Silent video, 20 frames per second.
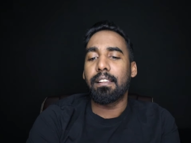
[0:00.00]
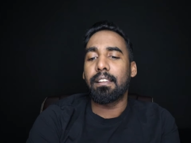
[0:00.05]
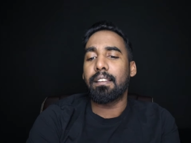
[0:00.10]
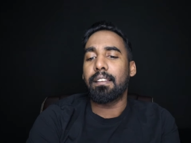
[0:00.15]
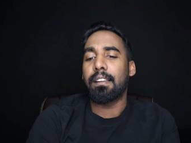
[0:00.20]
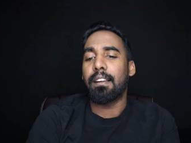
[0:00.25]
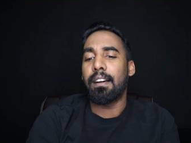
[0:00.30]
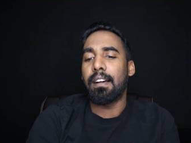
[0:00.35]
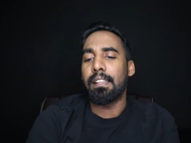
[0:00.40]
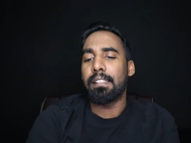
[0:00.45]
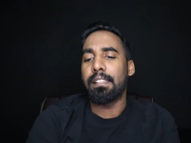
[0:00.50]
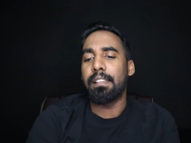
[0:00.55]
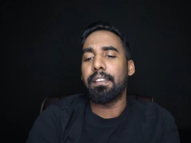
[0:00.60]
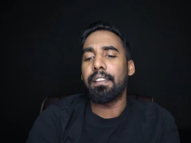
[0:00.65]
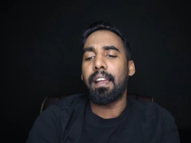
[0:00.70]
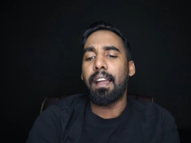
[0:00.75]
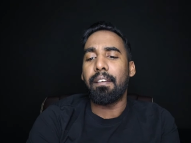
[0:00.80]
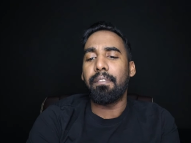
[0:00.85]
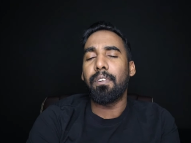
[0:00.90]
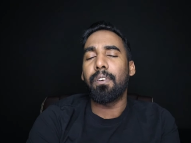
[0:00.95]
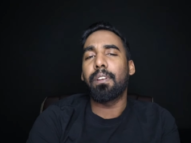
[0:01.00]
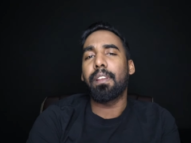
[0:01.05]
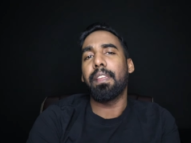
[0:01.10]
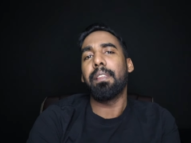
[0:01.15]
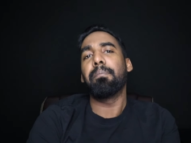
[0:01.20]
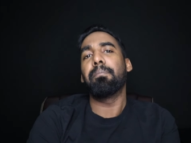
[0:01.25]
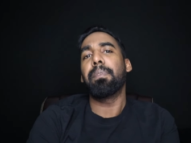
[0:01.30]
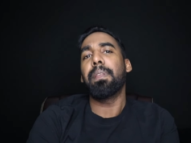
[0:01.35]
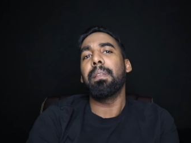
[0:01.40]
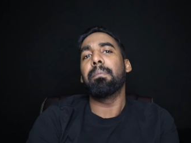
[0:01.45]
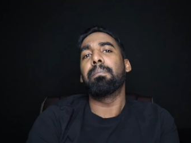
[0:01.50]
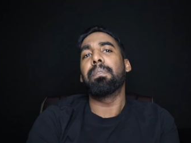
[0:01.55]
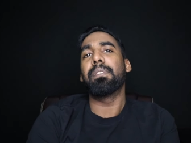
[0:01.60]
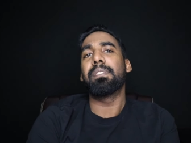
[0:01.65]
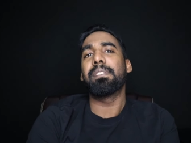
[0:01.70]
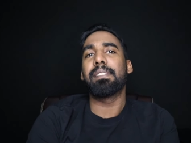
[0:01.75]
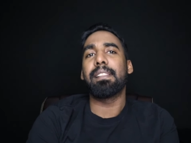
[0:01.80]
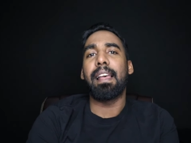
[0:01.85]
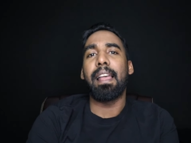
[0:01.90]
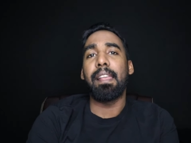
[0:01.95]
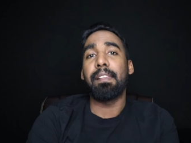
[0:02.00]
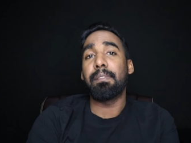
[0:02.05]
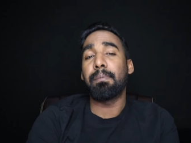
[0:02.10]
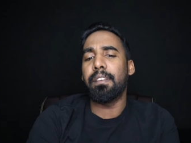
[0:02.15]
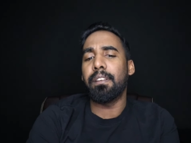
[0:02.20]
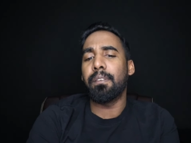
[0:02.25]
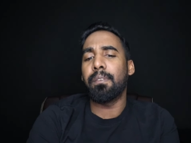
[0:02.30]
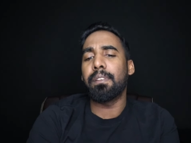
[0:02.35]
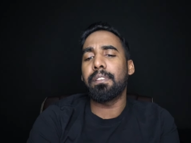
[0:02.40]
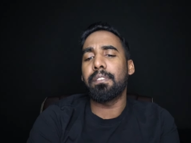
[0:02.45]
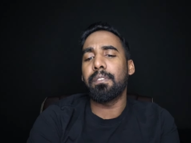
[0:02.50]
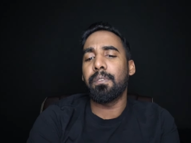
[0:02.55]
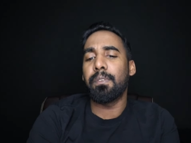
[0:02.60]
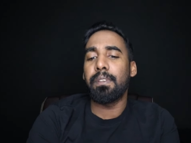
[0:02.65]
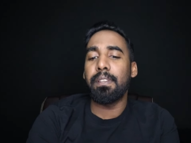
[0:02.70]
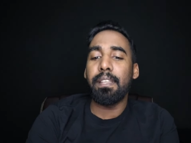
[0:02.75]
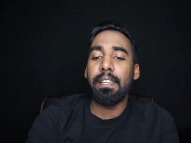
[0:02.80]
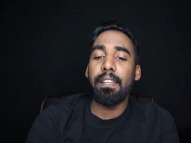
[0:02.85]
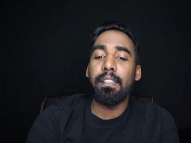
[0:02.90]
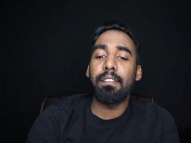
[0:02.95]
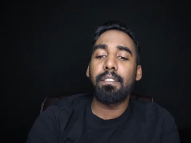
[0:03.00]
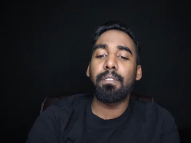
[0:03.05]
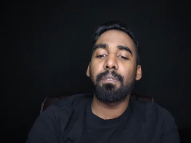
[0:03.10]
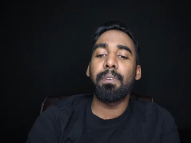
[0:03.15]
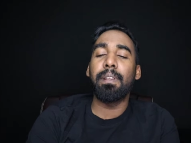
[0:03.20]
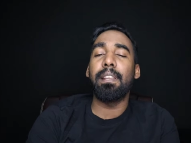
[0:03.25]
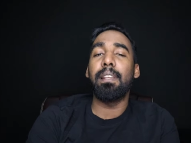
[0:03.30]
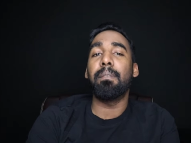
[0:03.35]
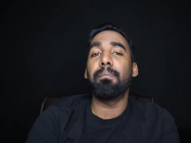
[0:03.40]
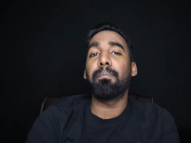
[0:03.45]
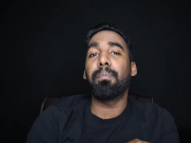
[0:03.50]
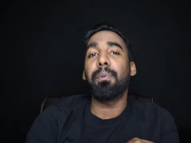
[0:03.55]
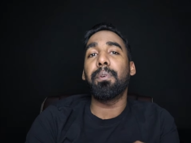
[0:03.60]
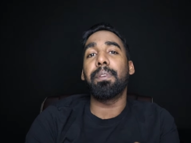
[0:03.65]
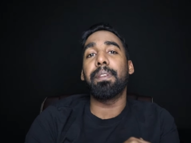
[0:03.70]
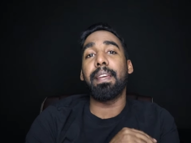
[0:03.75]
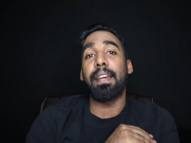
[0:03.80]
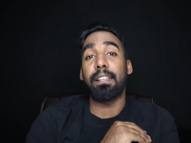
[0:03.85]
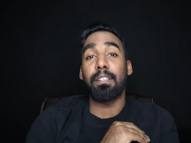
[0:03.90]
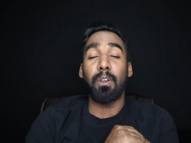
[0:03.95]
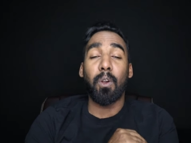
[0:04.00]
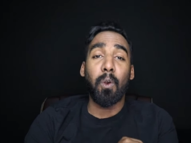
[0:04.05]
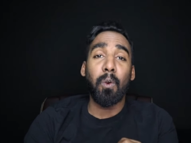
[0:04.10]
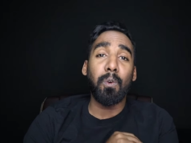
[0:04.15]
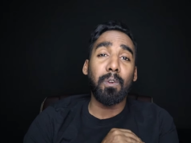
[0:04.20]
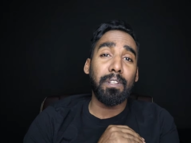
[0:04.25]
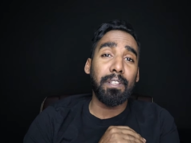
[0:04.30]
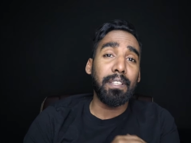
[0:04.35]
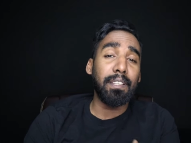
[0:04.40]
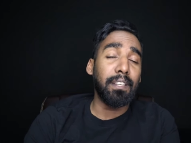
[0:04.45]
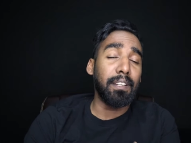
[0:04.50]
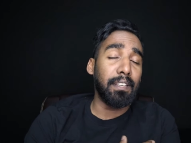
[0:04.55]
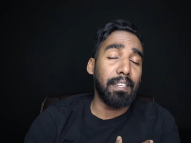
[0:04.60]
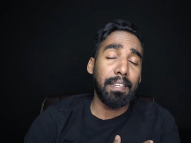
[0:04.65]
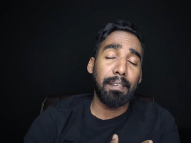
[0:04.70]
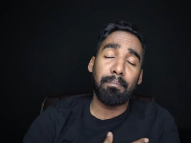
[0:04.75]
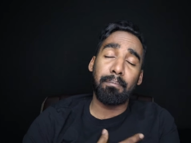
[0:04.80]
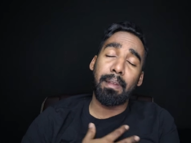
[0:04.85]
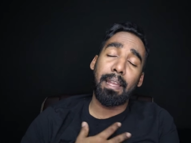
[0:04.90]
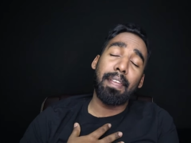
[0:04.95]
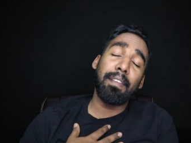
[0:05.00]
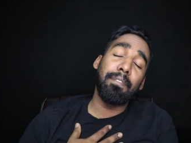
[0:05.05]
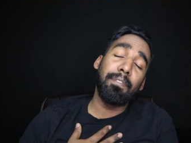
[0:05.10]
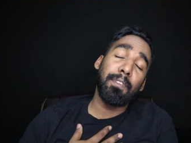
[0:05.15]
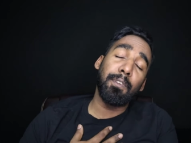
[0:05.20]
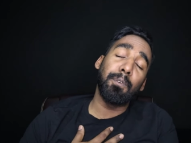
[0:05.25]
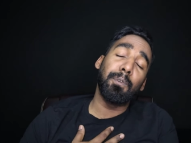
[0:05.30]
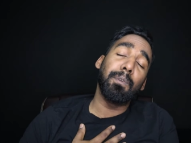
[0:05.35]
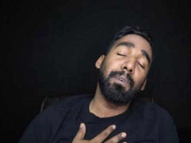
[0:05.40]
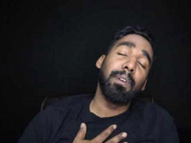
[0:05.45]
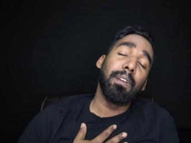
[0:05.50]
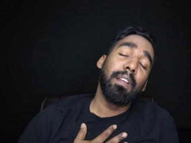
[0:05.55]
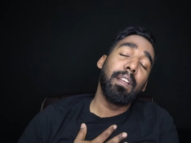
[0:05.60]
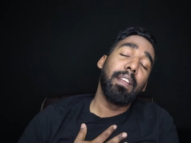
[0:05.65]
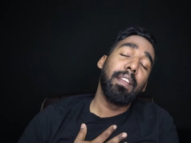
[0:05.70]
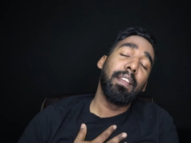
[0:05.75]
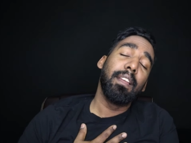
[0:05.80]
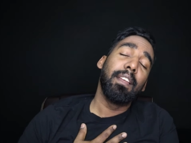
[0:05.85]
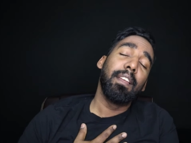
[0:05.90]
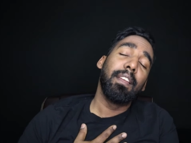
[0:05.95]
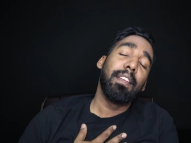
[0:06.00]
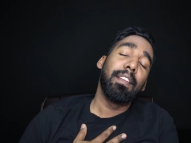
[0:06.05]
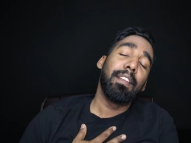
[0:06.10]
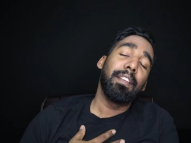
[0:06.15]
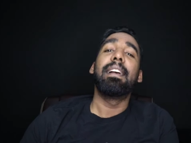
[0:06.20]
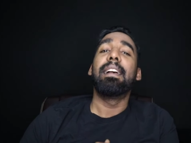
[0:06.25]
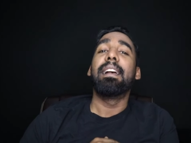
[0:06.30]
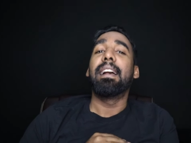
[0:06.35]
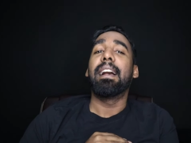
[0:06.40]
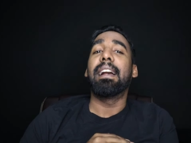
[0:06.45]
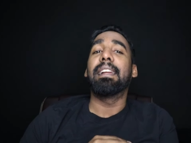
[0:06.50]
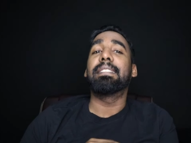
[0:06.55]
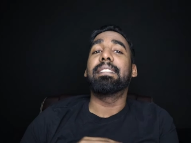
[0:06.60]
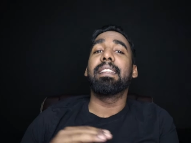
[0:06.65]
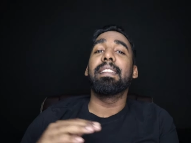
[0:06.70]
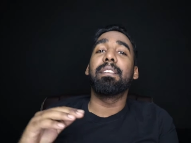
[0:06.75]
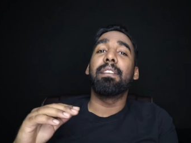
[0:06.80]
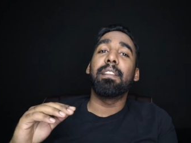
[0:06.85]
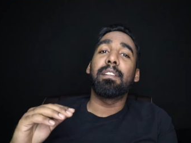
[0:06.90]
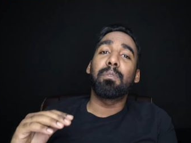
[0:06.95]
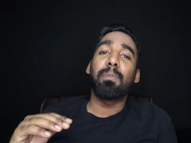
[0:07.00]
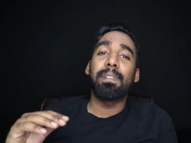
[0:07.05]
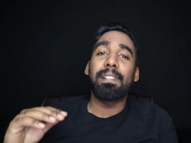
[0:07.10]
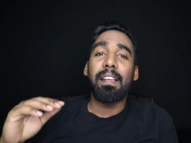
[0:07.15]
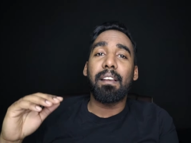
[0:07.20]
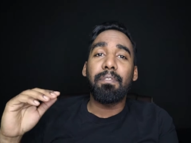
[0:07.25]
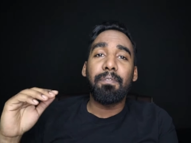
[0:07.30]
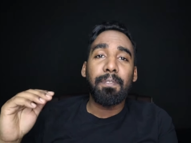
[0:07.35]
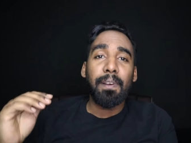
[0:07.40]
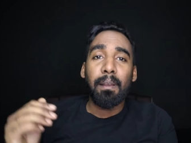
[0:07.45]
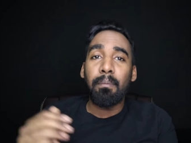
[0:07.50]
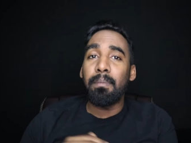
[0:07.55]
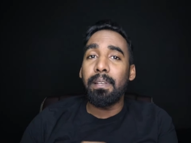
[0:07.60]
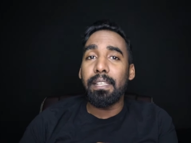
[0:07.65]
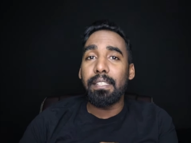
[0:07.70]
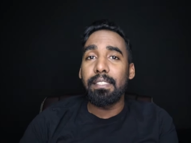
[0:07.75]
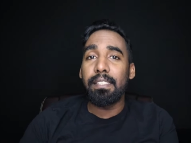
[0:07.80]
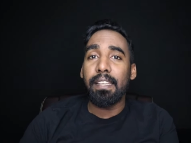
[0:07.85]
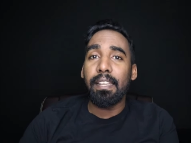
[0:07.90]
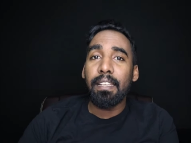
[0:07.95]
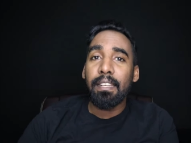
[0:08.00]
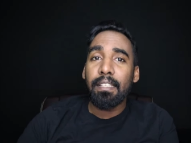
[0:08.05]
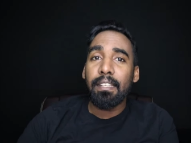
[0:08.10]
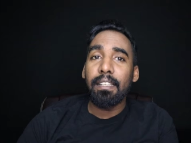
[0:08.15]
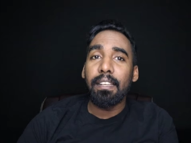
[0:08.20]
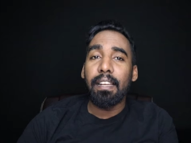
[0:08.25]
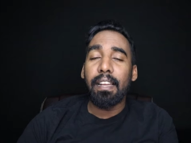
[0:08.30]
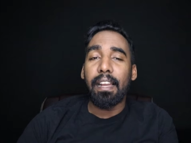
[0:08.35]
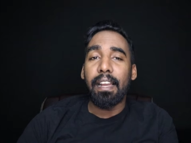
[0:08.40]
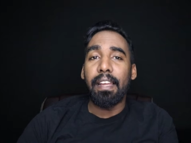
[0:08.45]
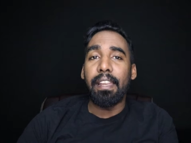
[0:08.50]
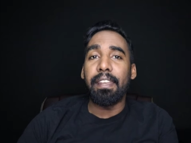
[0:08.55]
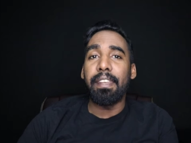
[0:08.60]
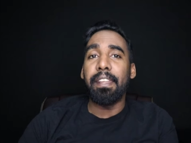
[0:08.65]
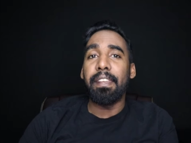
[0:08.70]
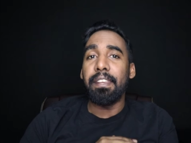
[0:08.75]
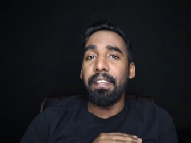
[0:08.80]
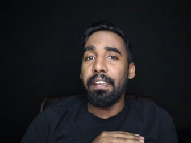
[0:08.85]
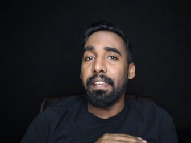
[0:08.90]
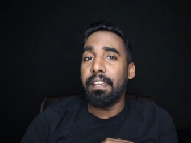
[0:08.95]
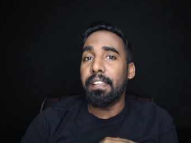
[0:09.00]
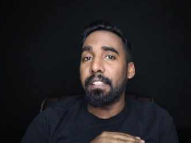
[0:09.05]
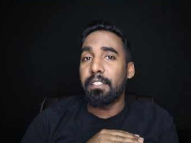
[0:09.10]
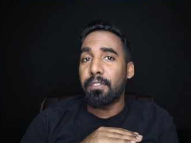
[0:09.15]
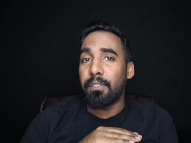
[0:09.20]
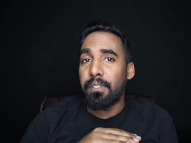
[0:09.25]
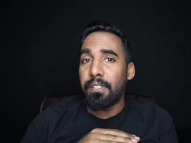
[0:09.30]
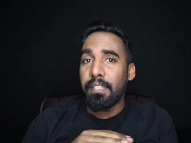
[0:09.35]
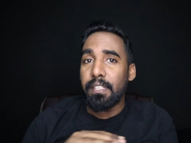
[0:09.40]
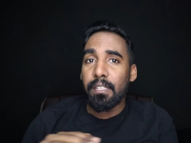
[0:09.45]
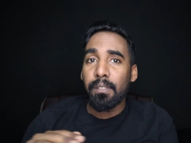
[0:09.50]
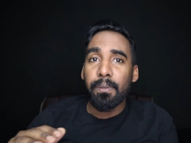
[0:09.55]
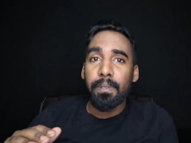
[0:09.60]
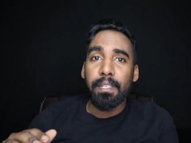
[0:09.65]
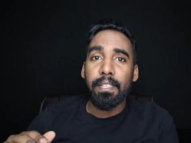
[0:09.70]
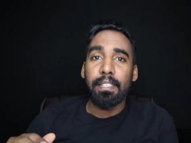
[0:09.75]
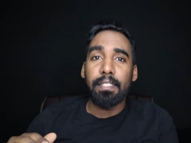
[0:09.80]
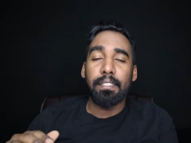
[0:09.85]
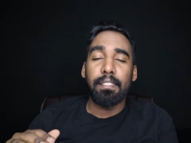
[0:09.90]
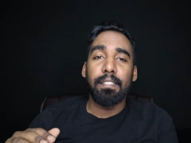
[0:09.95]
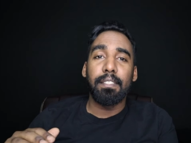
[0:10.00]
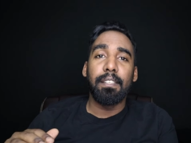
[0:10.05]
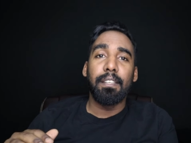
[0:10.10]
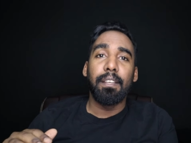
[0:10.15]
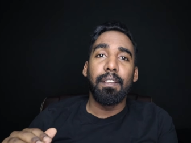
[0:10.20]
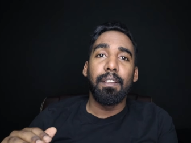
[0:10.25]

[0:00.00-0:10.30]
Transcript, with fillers: causing havoc in people's lives. There was no need to really put that out there, in my view. I think this was a family thing, and they needed to deal with it.